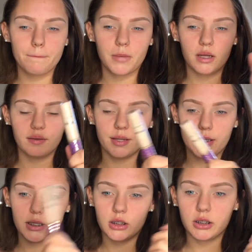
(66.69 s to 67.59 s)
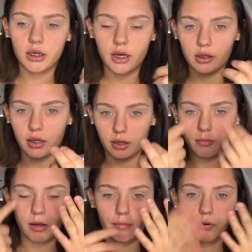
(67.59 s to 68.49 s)
concealer and like
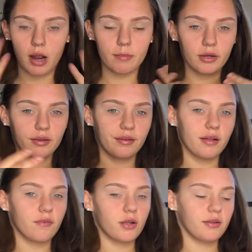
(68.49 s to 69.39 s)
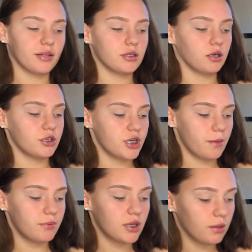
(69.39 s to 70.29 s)
my primer and stuff, I use the Tarte
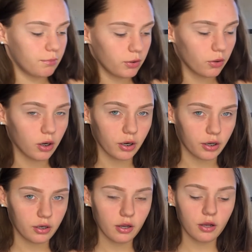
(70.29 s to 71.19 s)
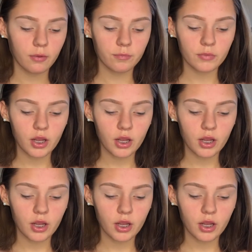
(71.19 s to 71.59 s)
Shape Tape. You already know.